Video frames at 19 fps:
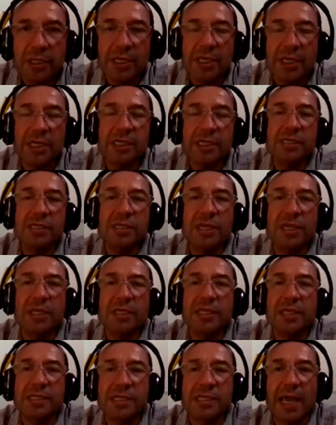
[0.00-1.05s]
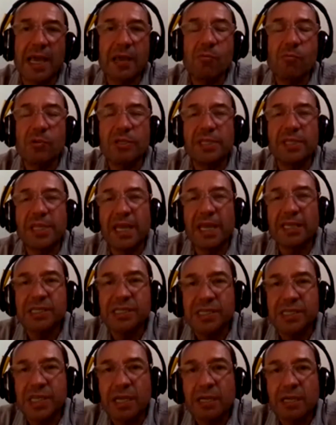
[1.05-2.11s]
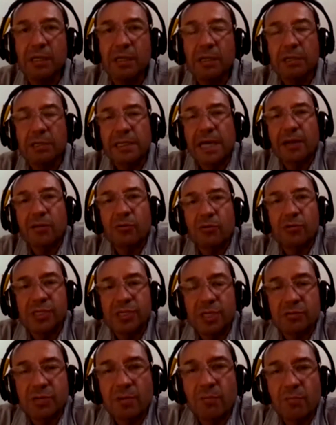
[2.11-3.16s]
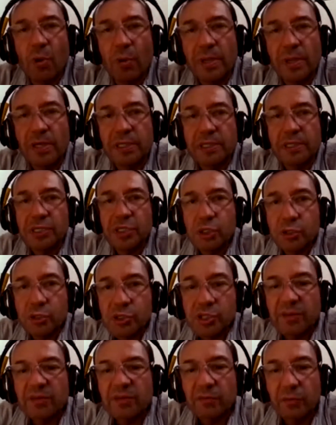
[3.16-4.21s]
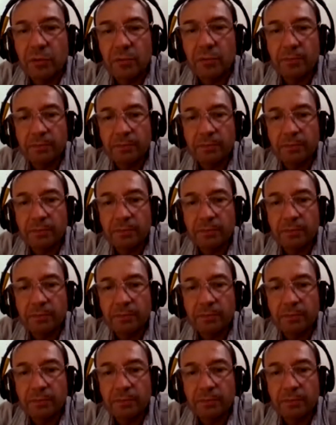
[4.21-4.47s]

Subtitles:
is the time when they see that conceptual modeling is useful.